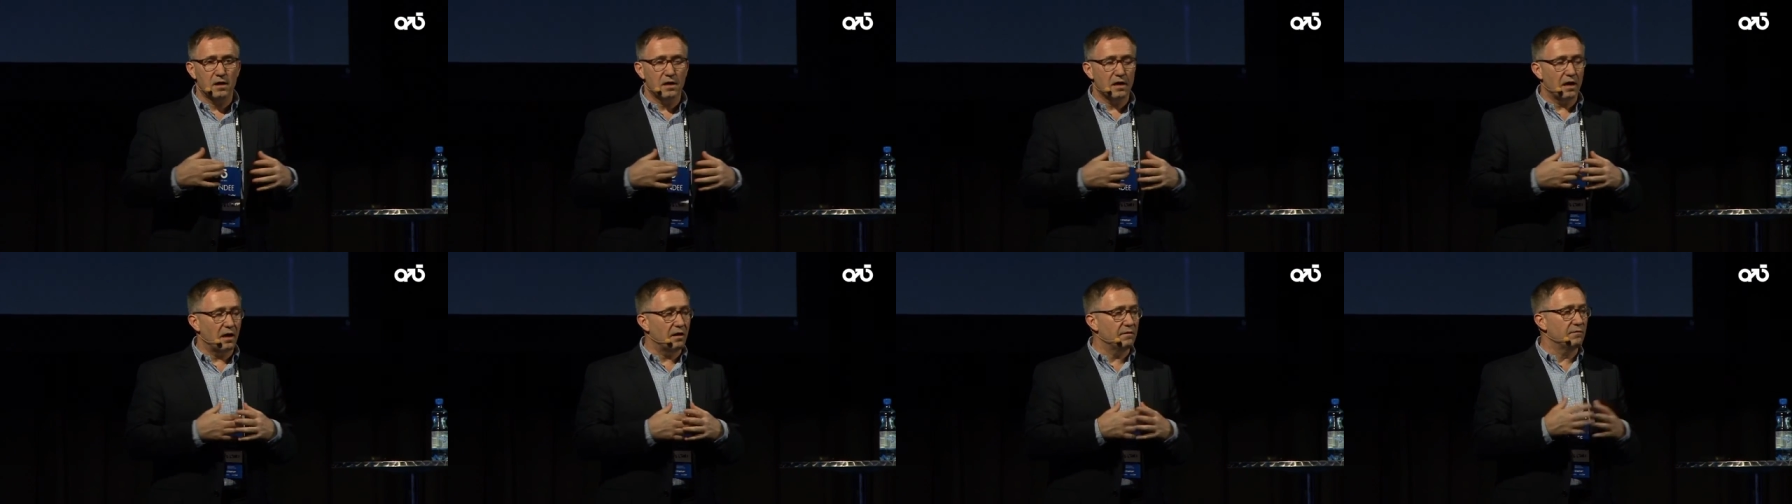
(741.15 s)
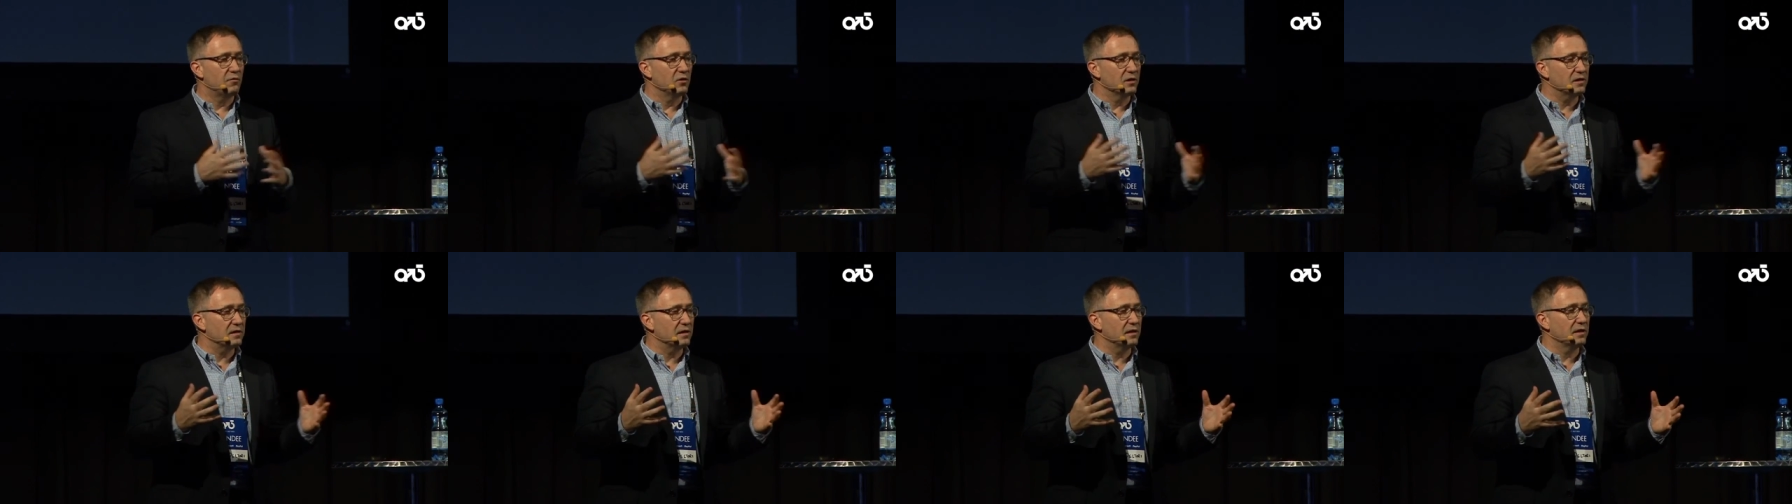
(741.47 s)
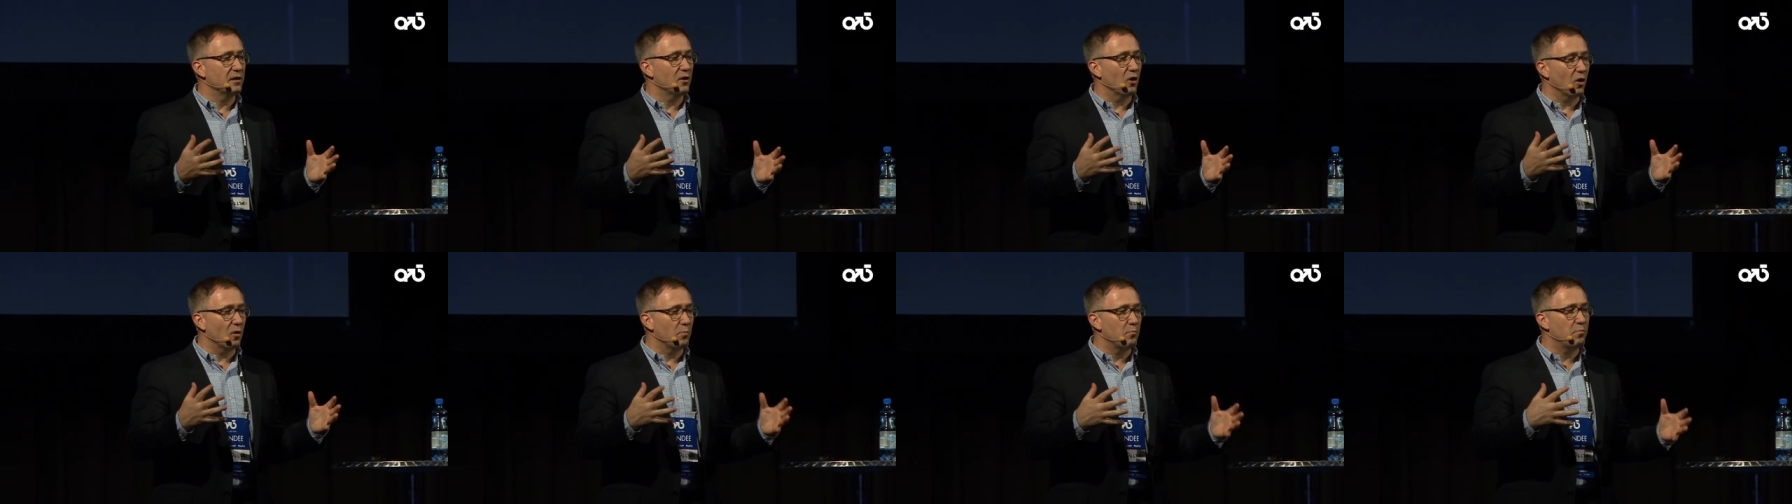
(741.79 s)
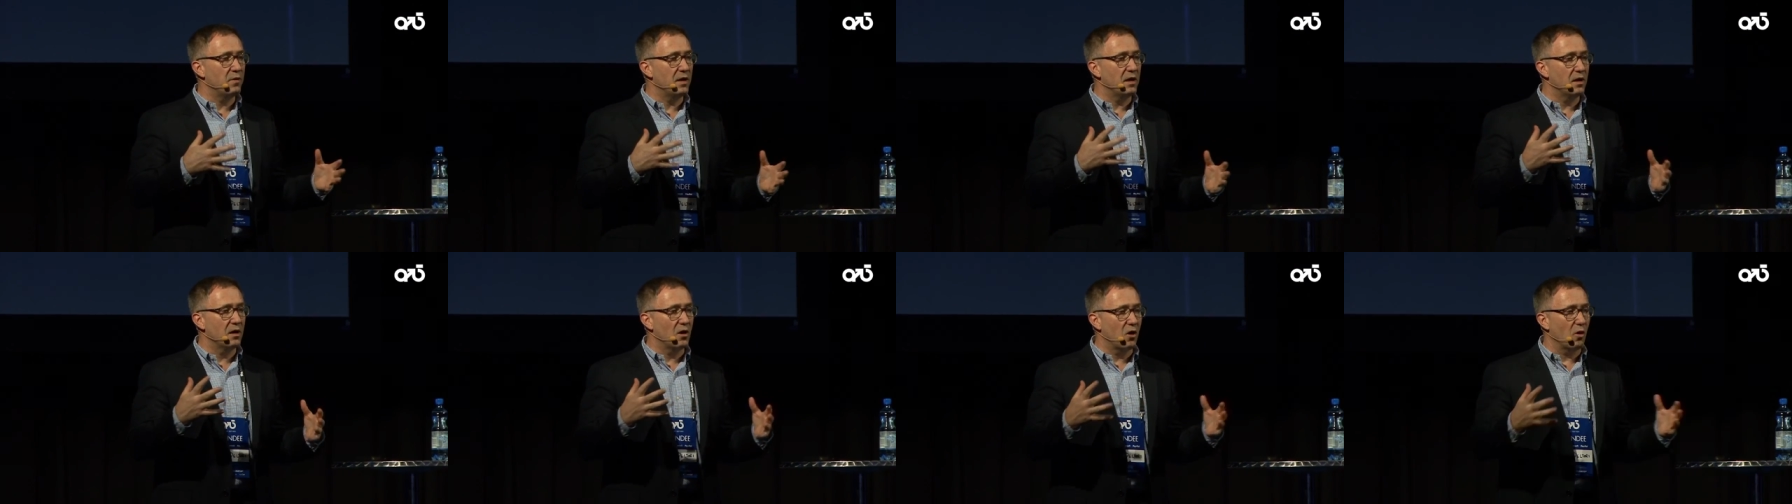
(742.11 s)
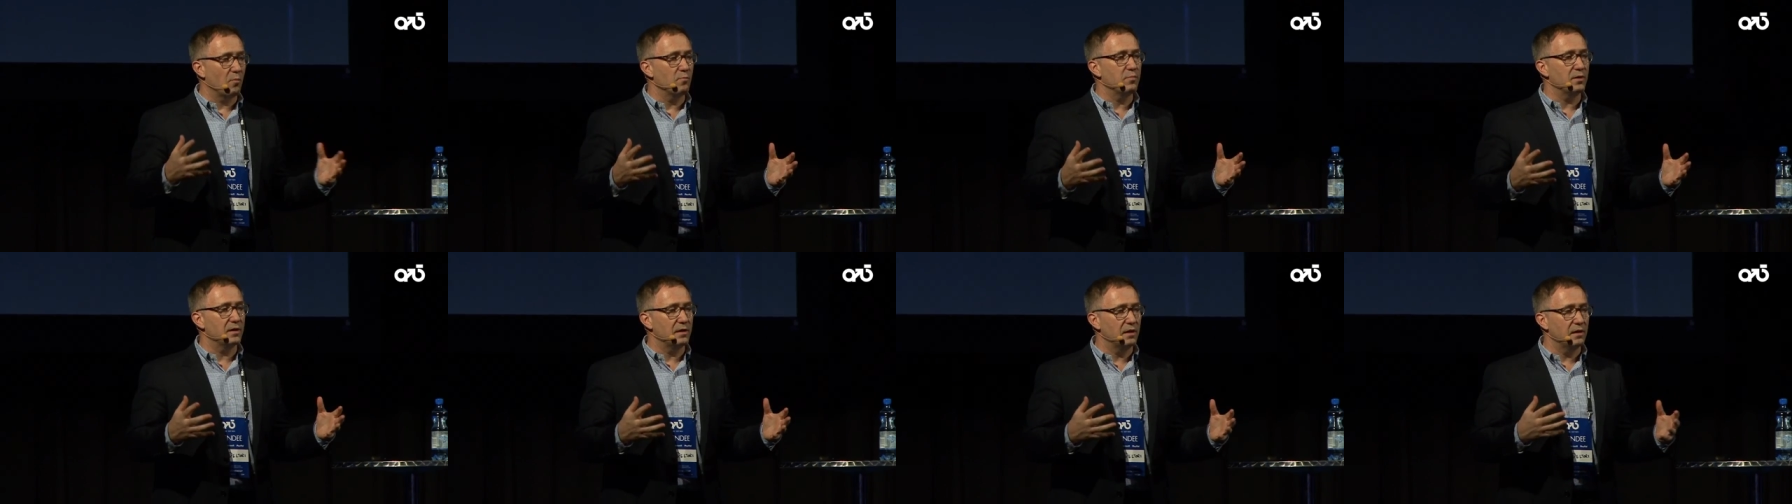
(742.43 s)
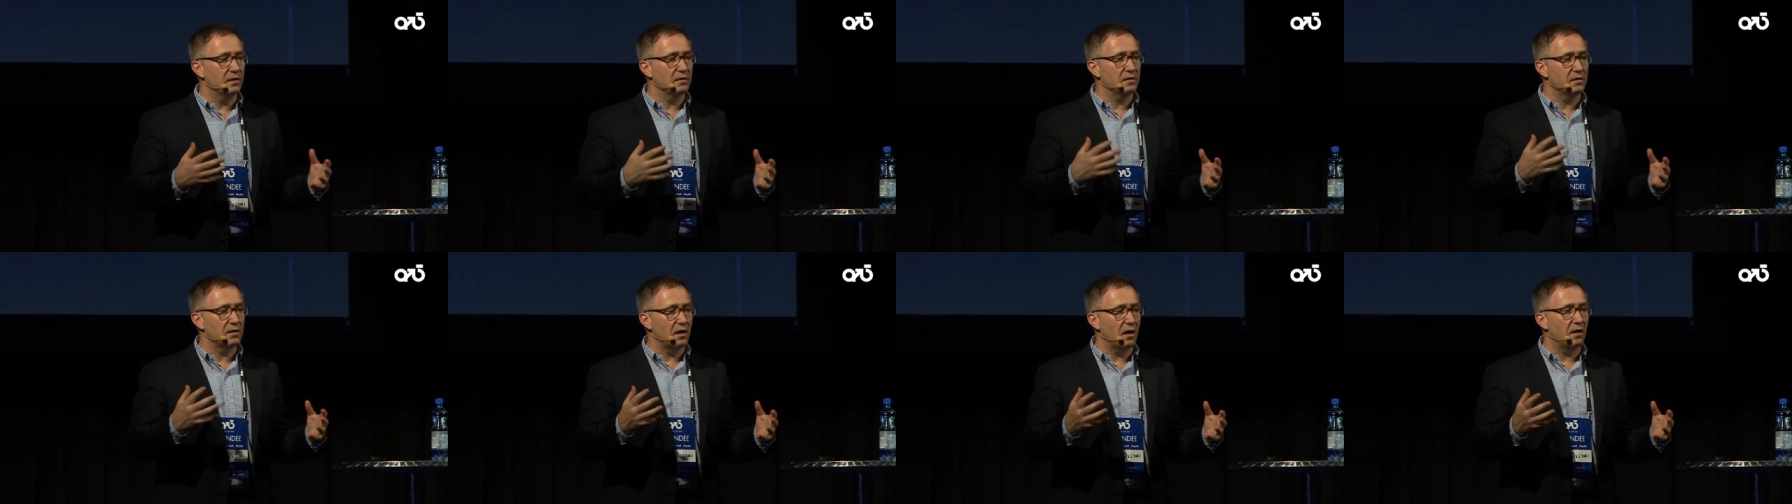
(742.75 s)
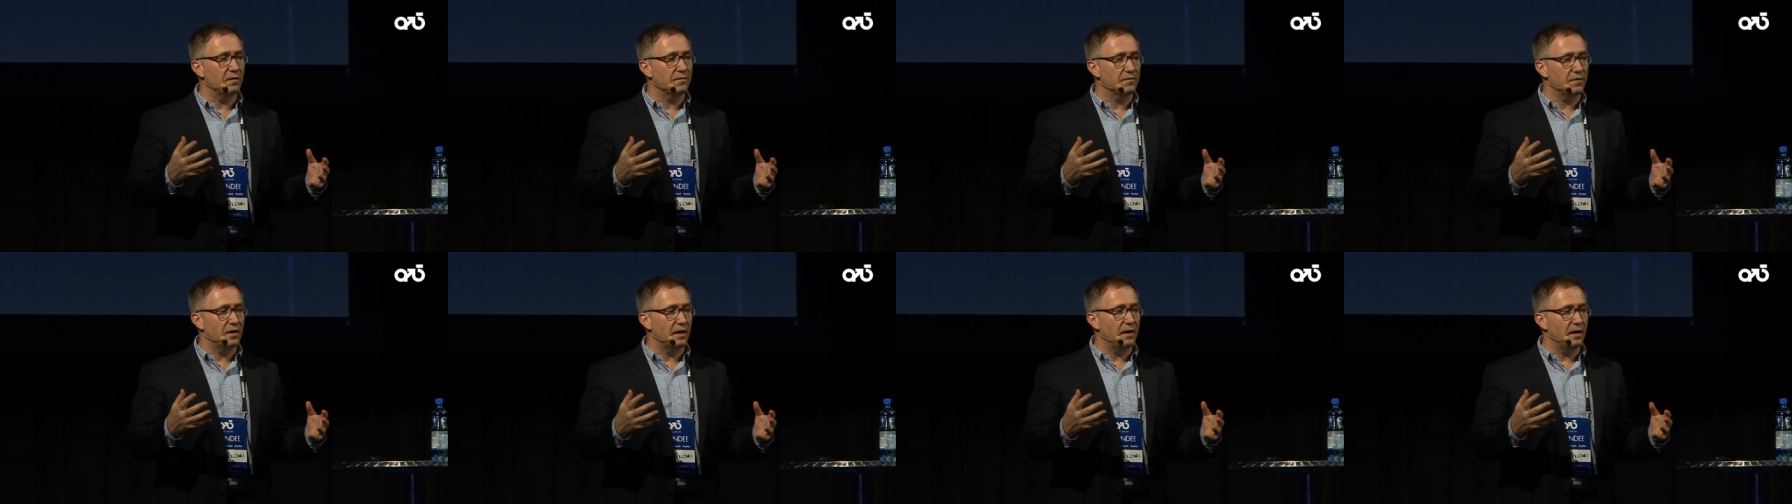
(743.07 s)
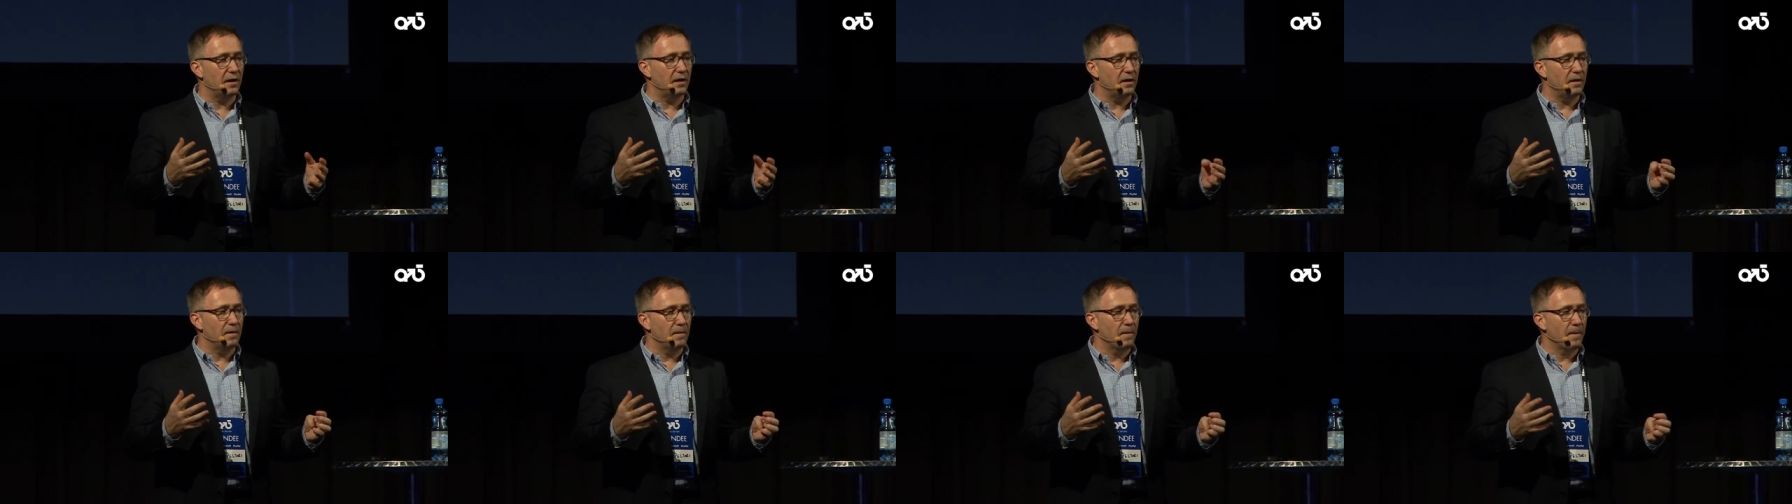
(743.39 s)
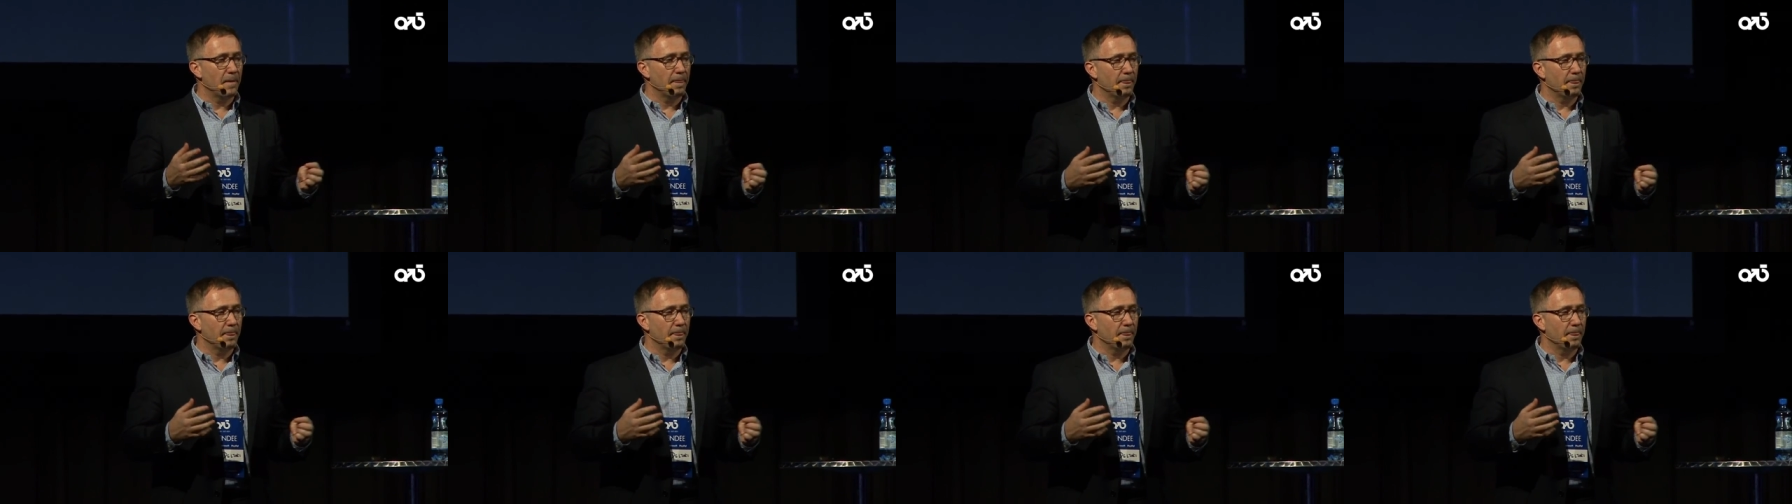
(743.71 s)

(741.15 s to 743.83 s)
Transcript: Every single big company is in healthcare.